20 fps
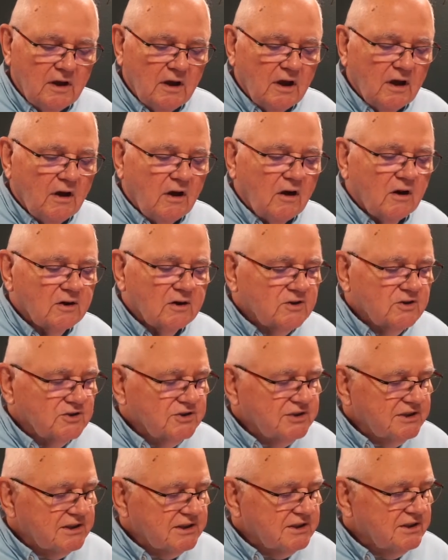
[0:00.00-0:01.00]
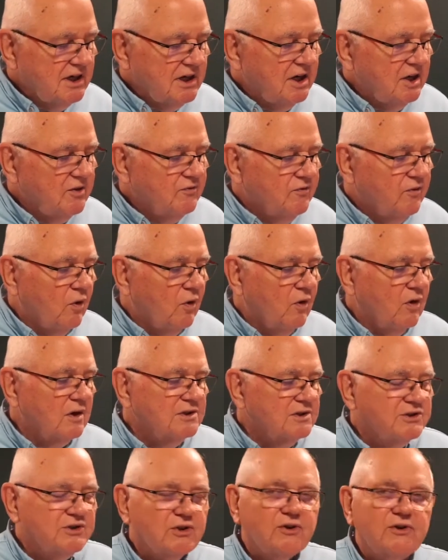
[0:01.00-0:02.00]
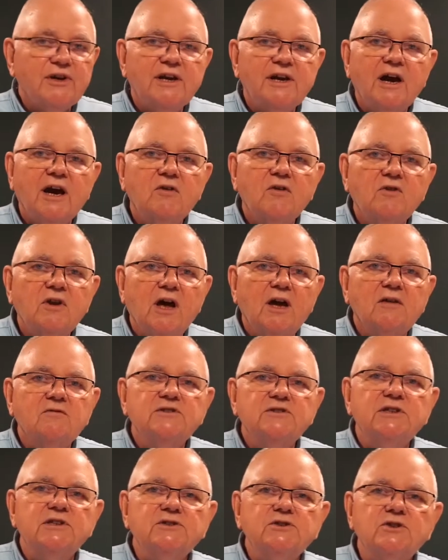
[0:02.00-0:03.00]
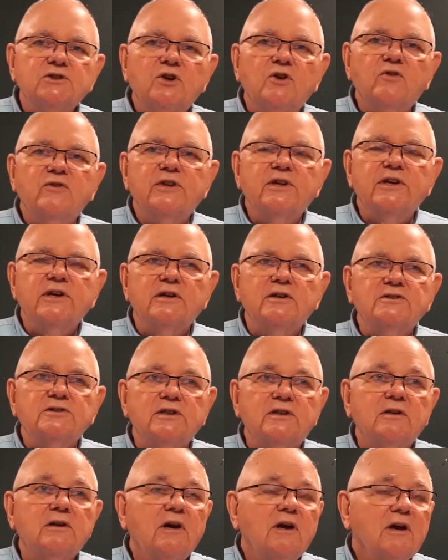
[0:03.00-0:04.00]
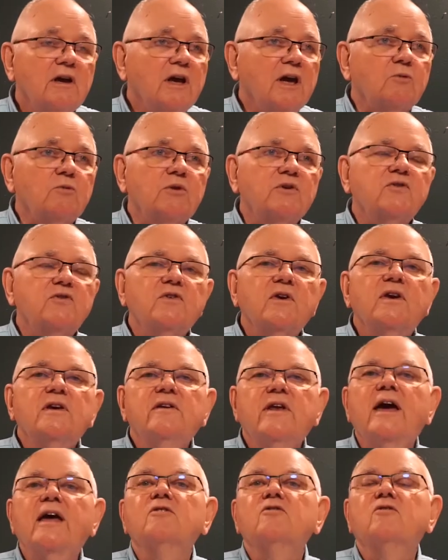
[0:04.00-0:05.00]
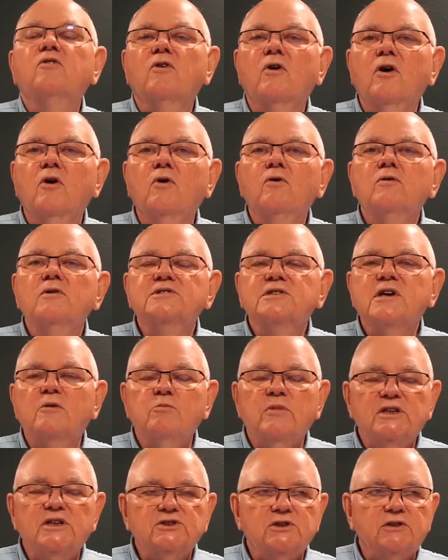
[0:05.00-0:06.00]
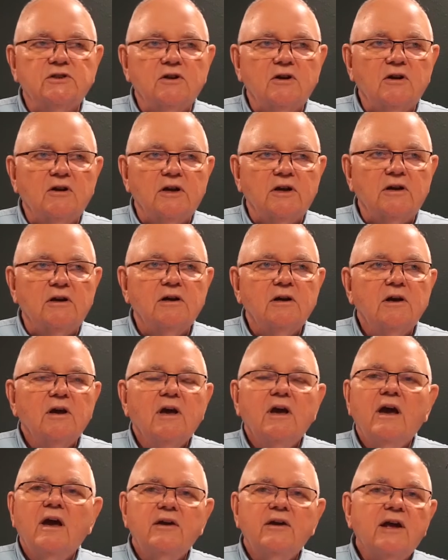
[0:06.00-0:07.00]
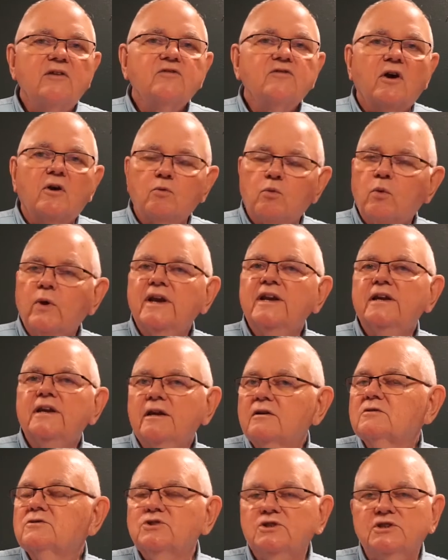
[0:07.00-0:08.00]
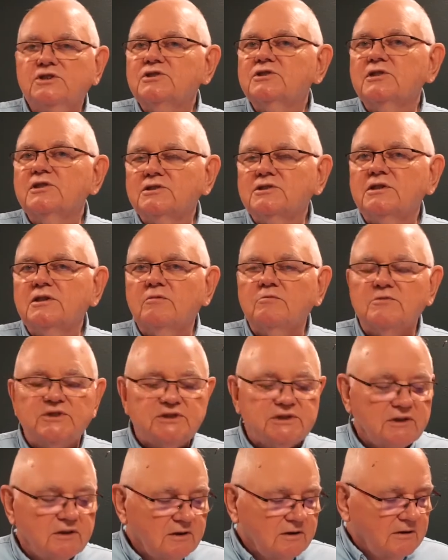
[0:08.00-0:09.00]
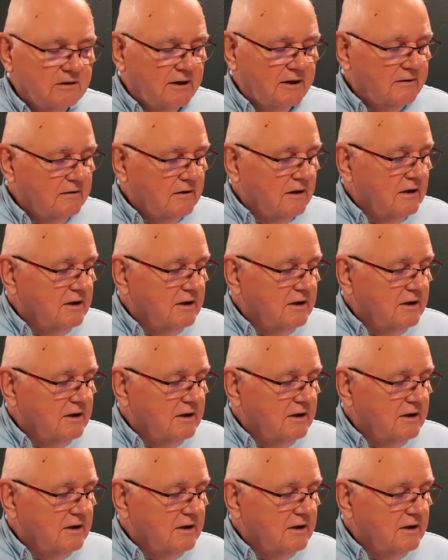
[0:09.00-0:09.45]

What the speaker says: Article 694 has certainly got a lot of attention over the years, and we've seen that grow, as I mentioned earlier, and that's on wind energy systems. Okay?